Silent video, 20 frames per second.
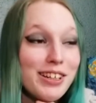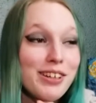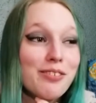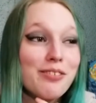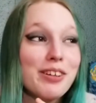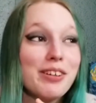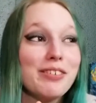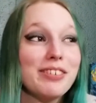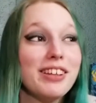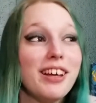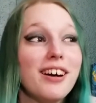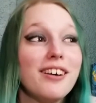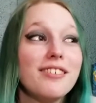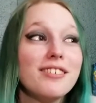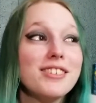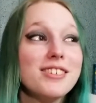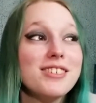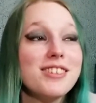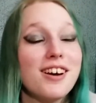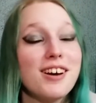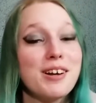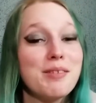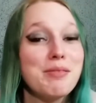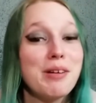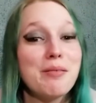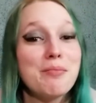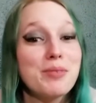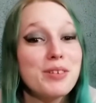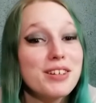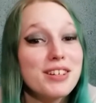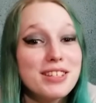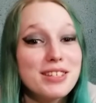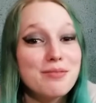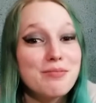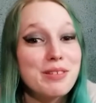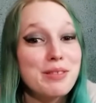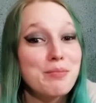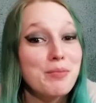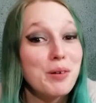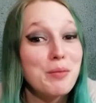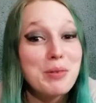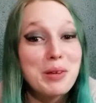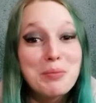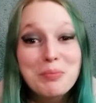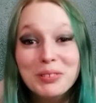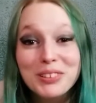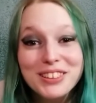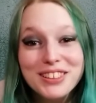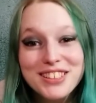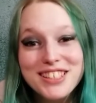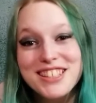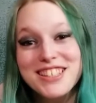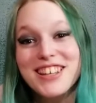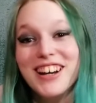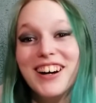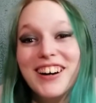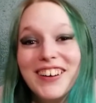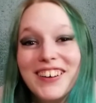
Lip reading: We would love to talk about books with more people, so